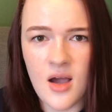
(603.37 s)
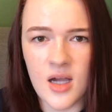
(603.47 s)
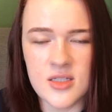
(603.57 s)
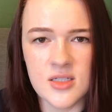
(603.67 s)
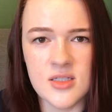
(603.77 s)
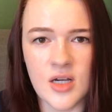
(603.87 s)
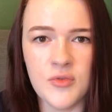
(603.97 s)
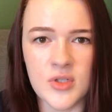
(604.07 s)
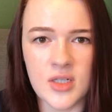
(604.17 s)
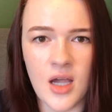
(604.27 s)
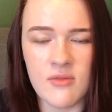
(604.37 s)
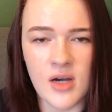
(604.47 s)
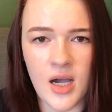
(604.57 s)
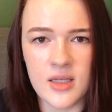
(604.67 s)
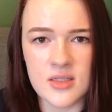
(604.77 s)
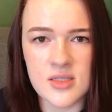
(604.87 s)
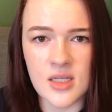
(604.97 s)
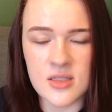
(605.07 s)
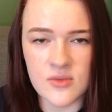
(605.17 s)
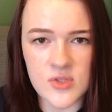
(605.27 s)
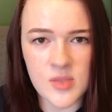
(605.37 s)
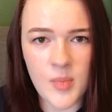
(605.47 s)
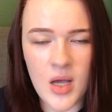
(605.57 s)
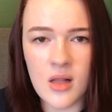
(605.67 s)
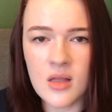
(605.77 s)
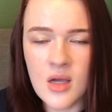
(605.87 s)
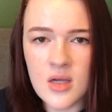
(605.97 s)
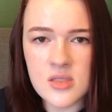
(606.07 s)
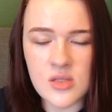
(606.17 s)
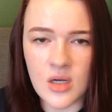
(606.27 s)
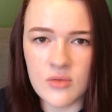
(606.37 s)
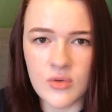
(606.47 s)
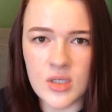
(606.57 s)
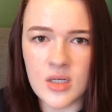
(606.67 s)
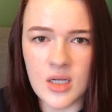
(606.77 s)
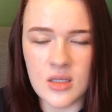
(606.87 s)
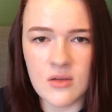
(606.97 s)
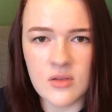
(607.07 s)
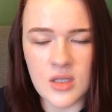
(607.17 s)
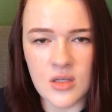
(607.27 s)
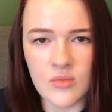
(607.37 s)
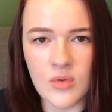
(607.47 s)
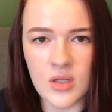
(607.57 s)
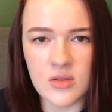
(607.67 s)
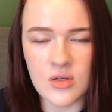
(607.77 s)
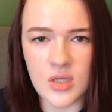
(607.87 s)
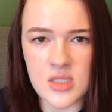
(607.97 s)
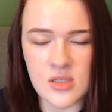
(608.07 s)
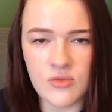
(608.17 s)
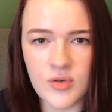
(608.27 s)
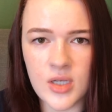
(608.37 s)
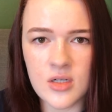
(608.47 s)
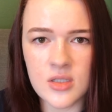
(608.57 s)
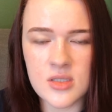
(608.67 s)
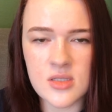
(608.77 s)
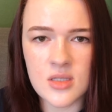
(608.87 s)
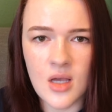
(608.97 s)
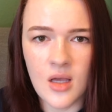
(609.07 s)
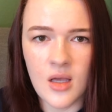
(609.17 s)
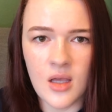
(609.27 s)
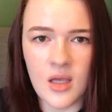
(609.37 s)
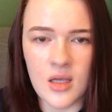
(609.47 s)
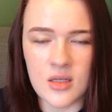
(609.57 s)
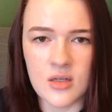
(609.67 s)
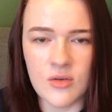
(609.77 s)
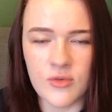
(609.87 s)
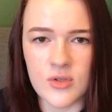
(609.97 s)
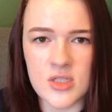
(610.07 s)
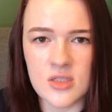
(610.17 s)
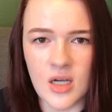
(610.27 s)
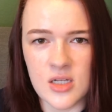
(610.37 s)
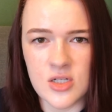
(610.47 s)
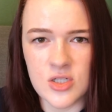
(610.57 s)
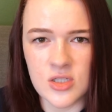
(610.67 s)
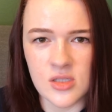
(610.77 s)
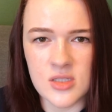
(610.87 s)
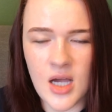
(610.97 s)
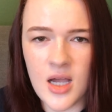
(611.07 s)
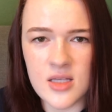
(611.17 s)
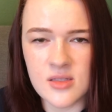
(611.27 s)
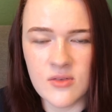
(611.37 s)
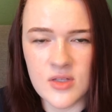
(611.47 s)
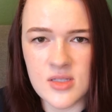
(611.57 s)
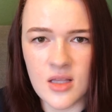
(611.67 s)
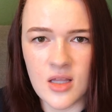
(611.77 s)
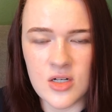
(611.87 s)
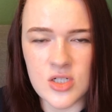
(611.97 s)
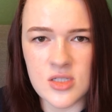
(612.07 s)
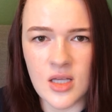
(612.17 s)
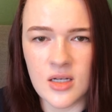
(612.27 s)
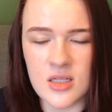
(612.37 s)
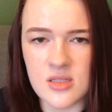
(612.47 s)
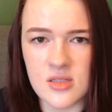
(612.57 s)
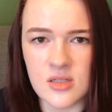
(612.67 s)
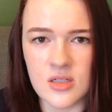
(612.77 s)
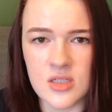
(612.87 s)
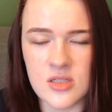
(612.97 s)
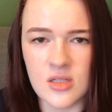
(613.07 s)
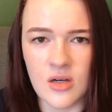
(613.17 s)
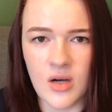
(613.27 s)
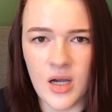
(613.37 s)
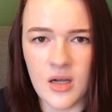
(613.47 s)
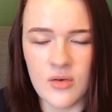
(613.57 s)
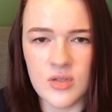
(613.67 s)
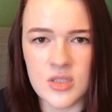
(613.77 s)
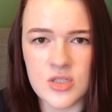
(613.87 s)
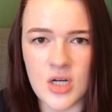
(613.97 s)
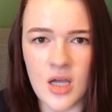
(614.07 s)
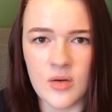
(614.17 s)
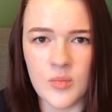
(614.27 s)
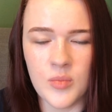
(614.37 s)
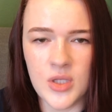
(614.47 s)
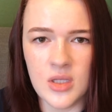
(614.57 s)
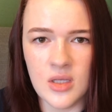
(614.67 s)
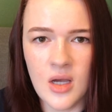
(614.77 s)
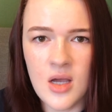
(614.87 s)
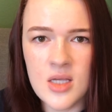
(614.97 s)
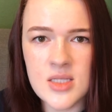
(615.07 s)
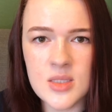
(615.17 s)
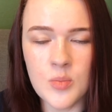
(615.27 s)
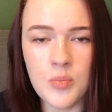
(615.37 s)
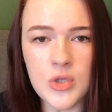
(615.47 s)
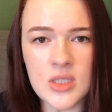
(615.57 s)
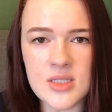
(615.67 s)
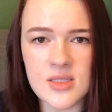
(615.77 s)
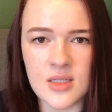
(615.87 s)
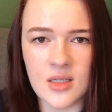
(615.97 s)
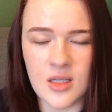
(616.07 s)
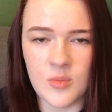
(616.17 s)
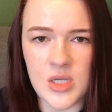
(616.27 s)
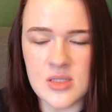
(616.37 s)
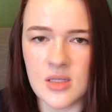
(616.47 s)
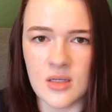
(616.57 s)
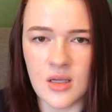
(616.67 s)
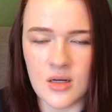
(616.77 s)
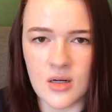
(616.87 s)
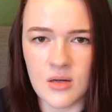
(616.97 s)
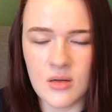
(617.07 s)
I did definitely have a heightened sense of smell, so I avoided anything with crazy fragrance and of course additional dyes and things like that are just not necessary so I really try to be simplistic in my skincare